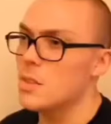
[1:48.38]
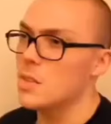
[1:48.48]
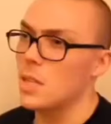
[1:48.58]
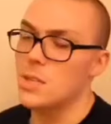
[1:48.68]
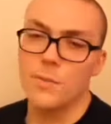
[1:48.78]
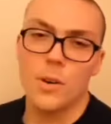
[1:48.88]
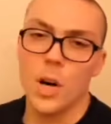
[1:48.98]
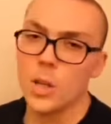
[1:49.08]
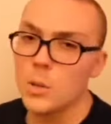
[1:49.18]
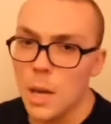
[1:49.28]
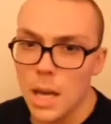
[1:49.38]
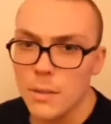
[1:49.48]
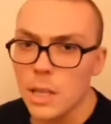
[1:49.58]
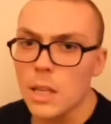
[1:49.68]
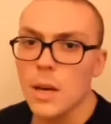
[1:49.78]
is a volume heavy
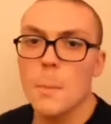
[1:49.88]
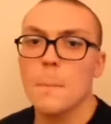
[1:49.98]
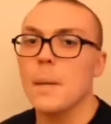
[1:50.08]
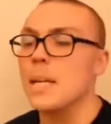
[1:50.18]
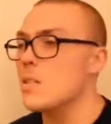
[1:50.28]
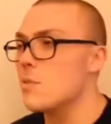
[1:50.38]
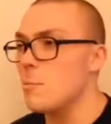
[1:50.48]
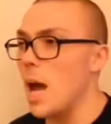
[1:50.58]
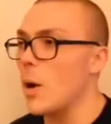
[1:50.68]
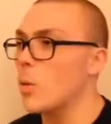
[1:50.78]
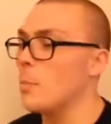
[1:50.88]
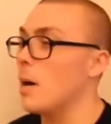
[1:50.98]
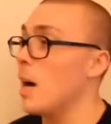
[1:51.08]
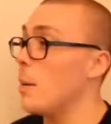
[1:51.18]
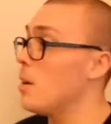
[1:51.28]
piece of power
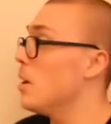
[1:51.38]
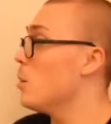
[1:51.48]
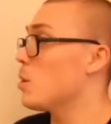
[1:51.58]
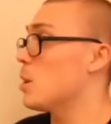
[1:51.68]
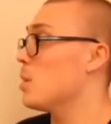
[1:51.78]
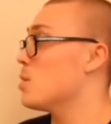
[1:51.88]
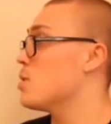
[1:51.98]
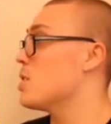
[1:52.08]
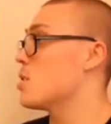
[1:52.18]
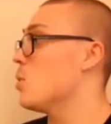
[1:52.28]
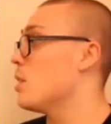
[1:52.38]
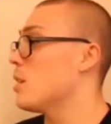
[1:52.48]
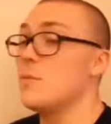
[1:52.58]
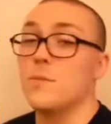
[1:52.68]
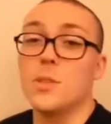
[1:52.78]
pop, pretty much just what the
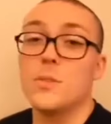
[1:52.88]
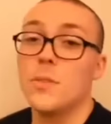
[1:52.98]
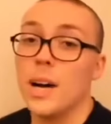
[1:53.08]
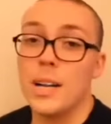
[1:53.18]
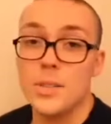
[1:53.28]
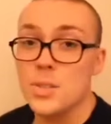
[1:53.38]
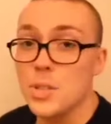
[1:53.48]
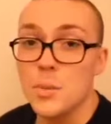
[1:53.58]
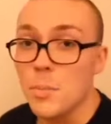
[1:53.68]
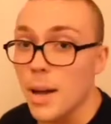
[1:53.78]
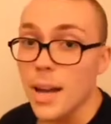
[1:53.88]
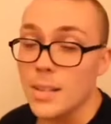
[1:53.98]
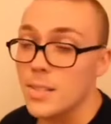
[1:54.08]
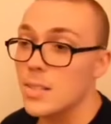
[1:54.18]
Foo Fighters do best.